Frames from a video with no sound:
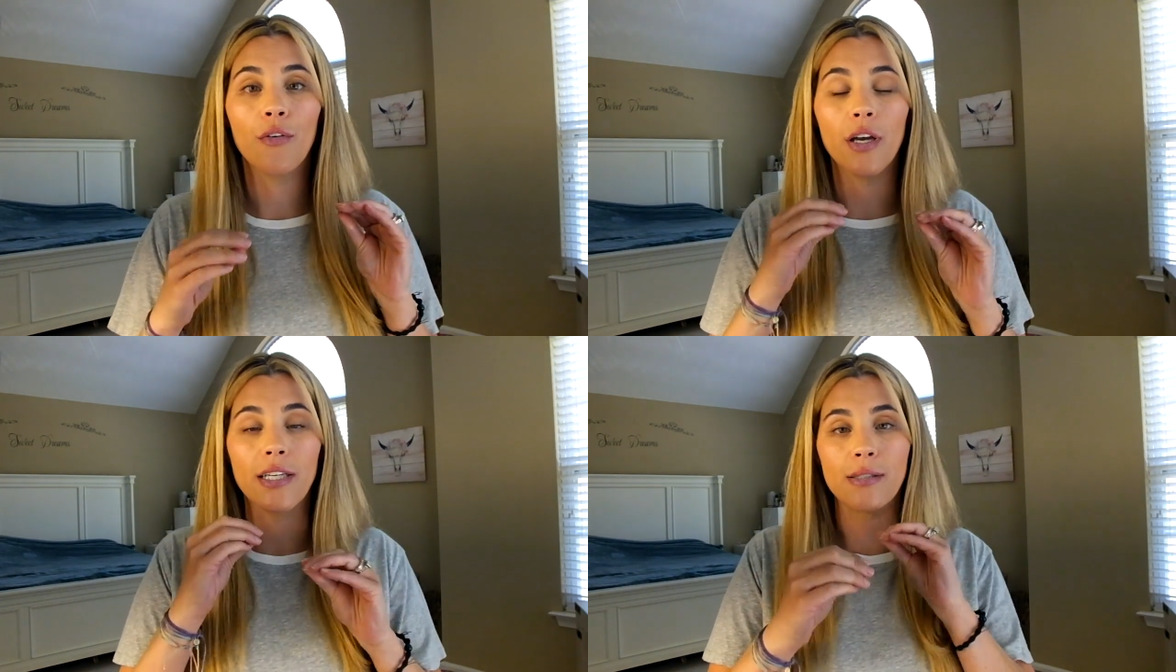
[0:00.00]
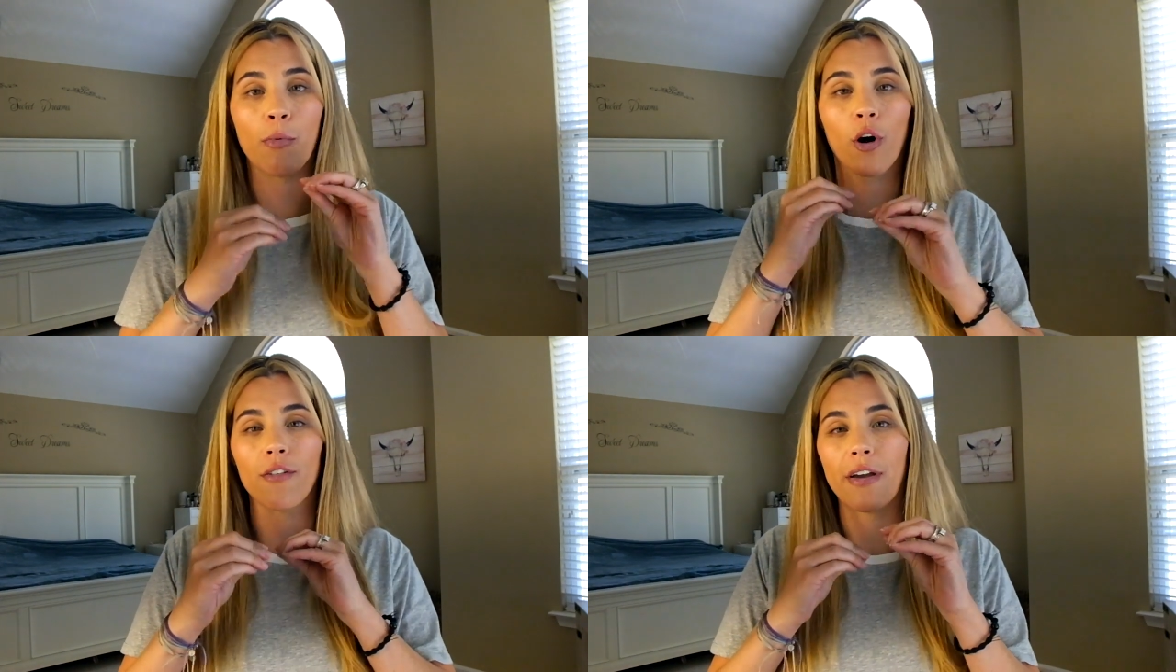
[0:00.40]
is
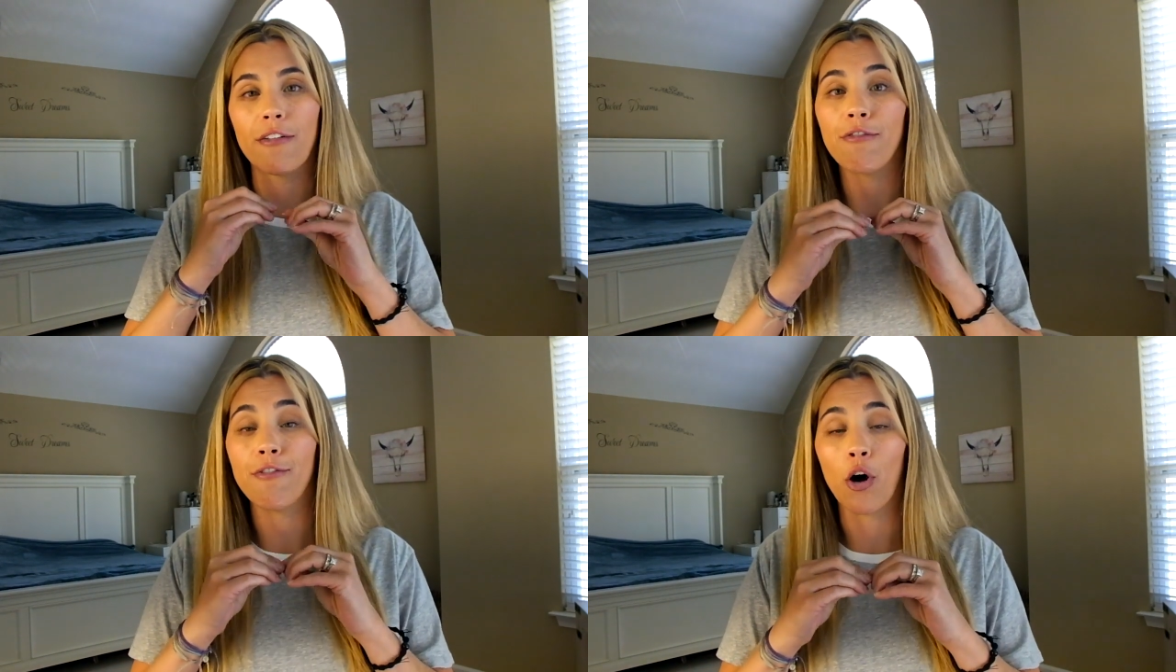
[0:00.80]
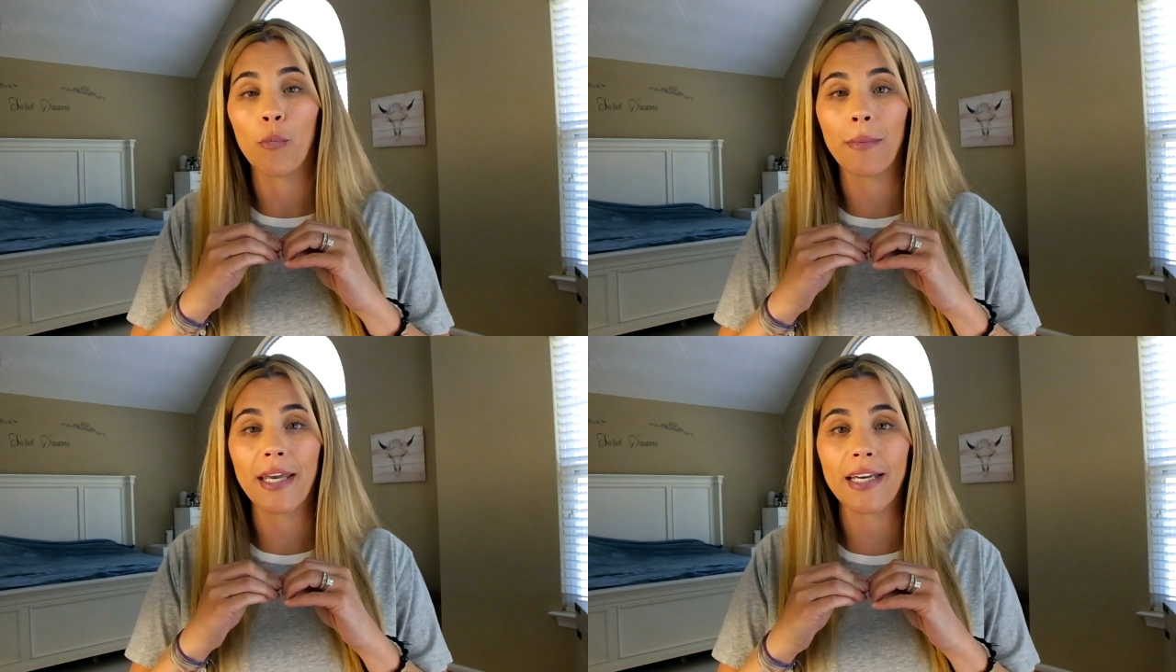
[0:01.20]
more of a
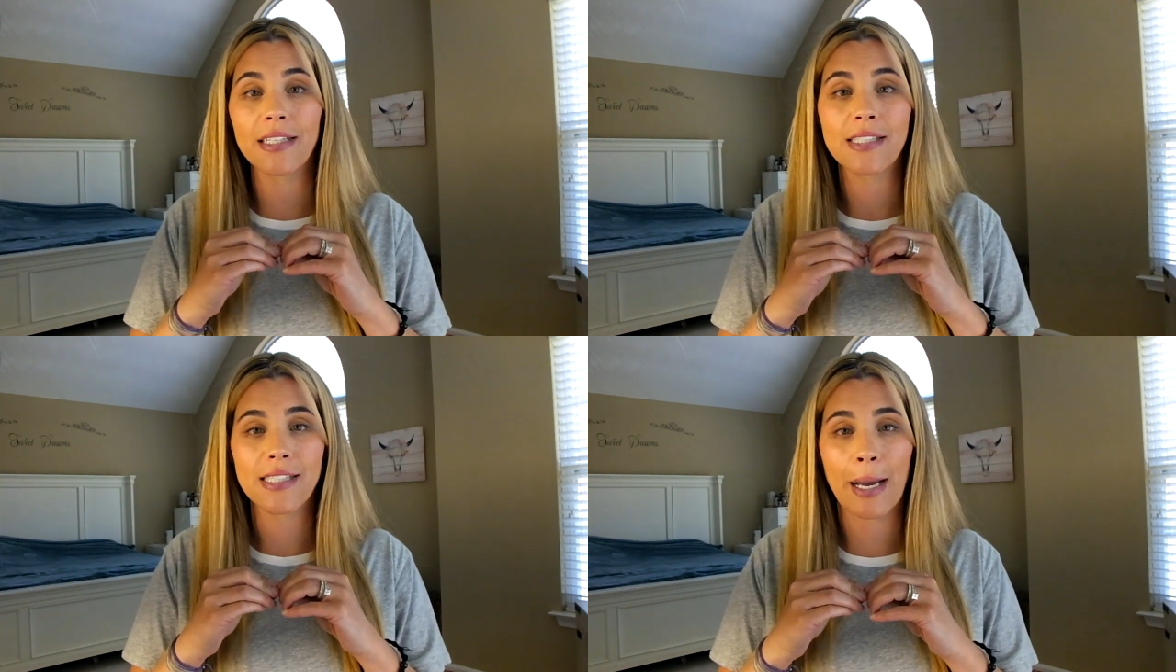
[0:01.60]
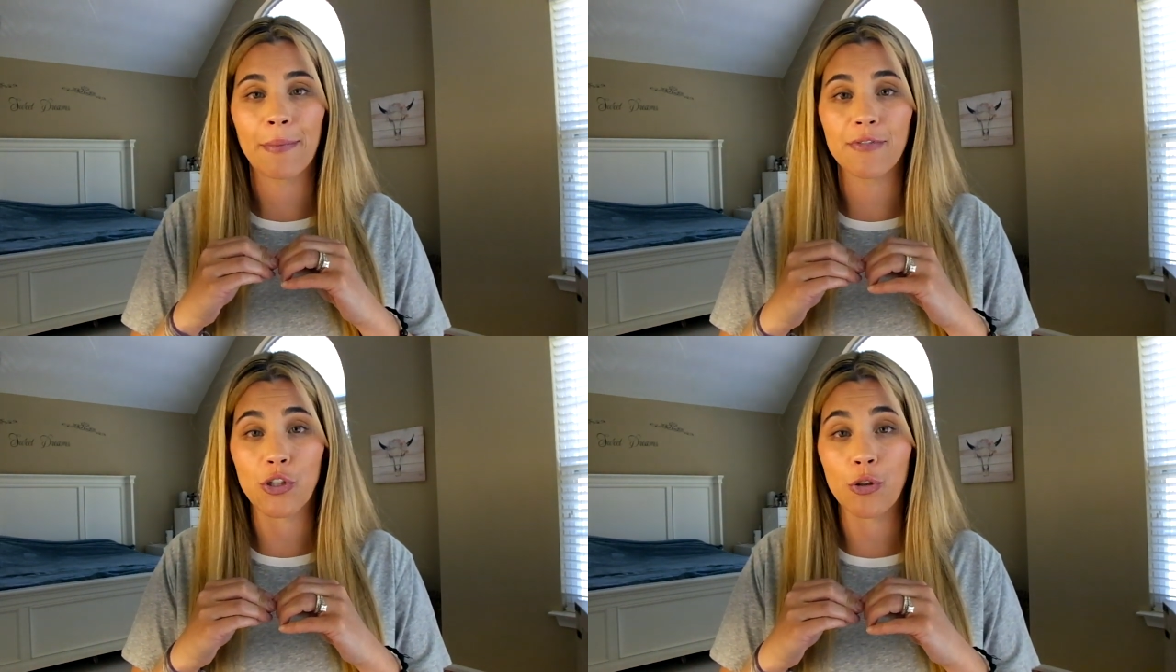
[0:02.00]
foamy type
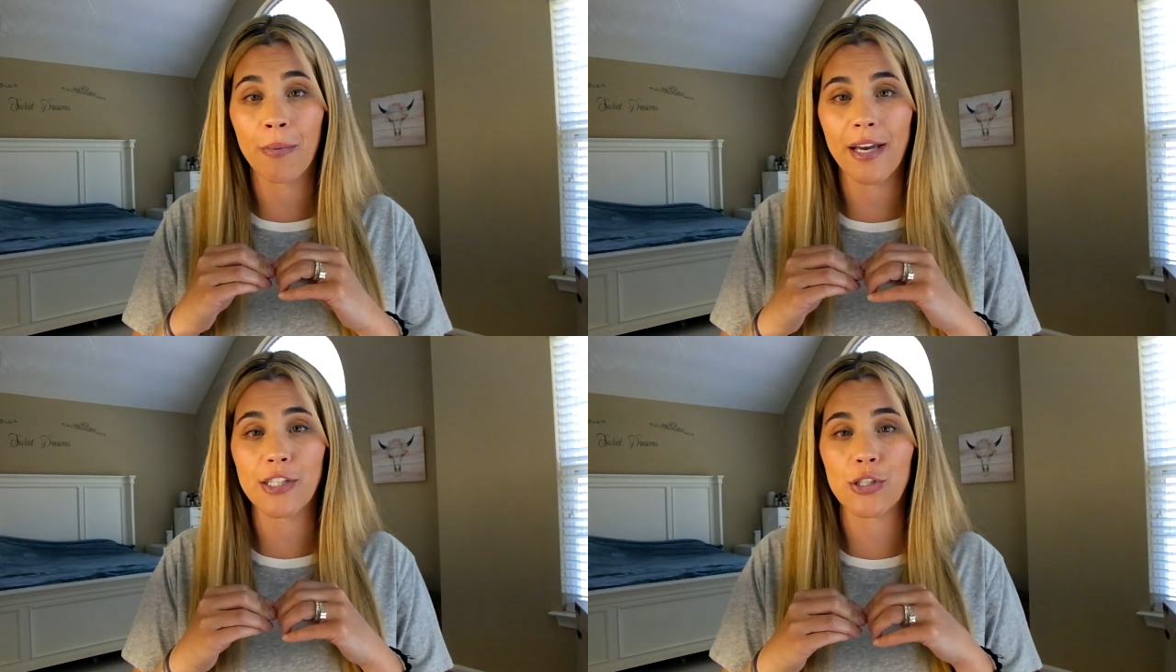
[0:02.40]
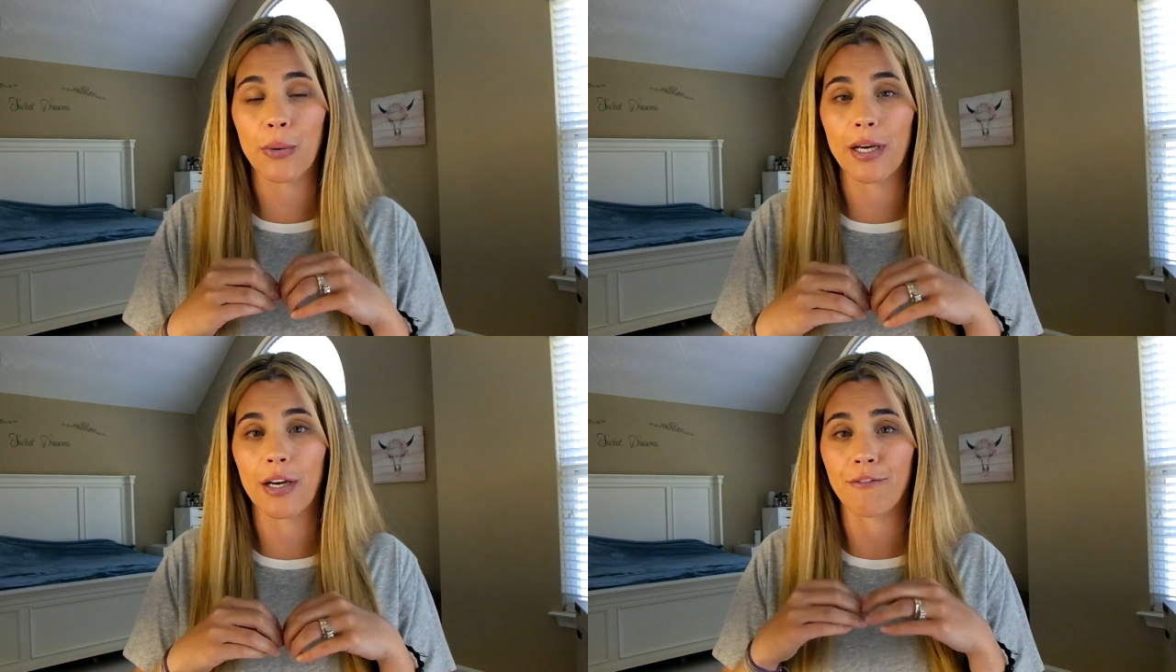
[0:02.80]
of toothpaste, so
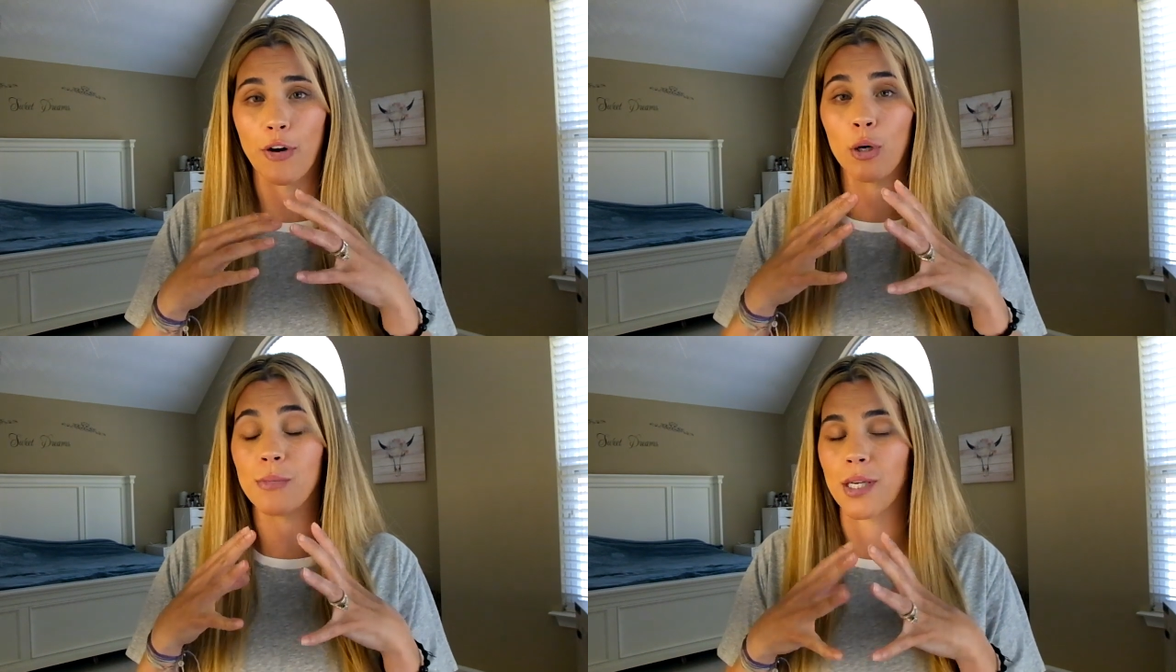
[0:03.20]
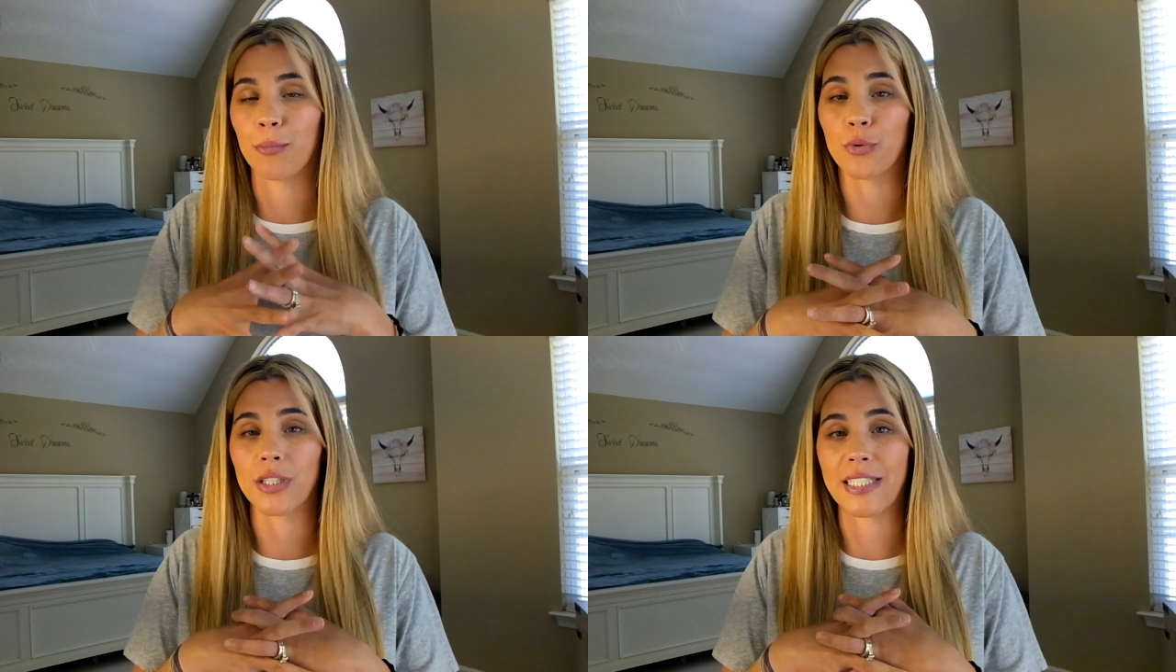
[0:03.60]
it foams
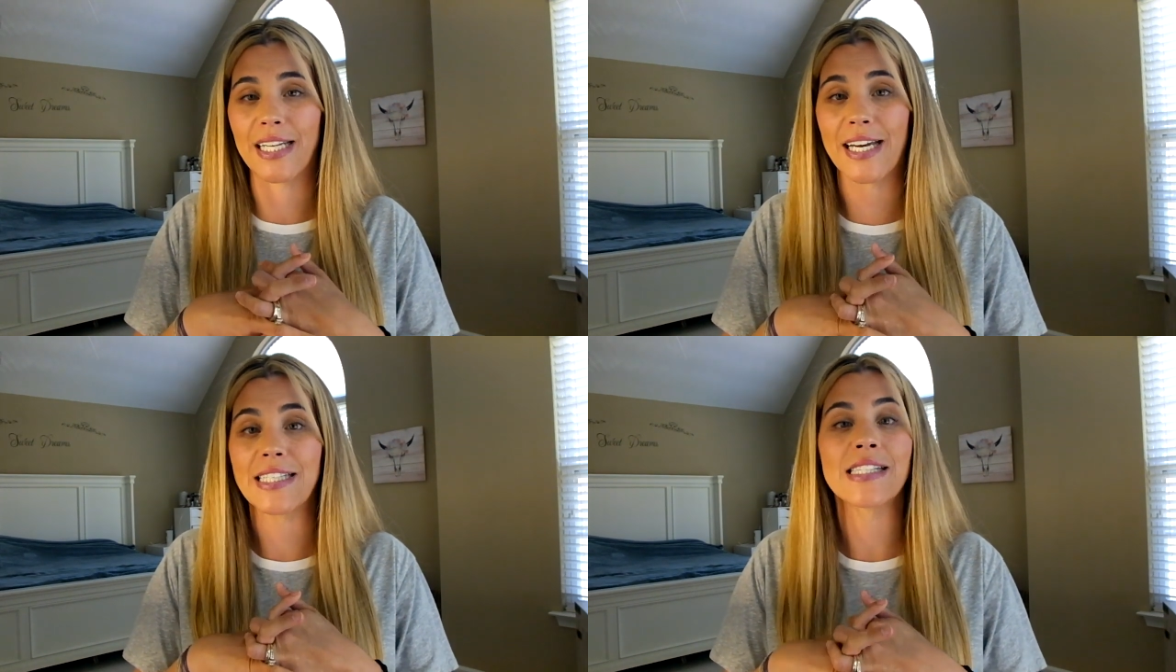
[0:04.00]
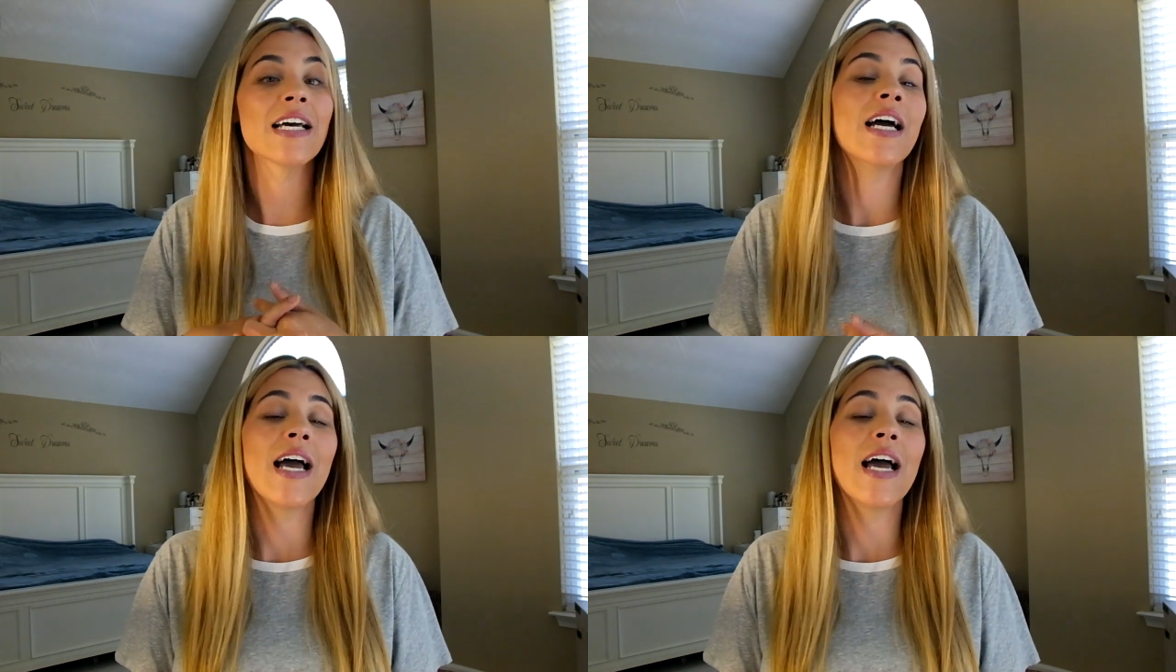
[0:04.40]
up really nice.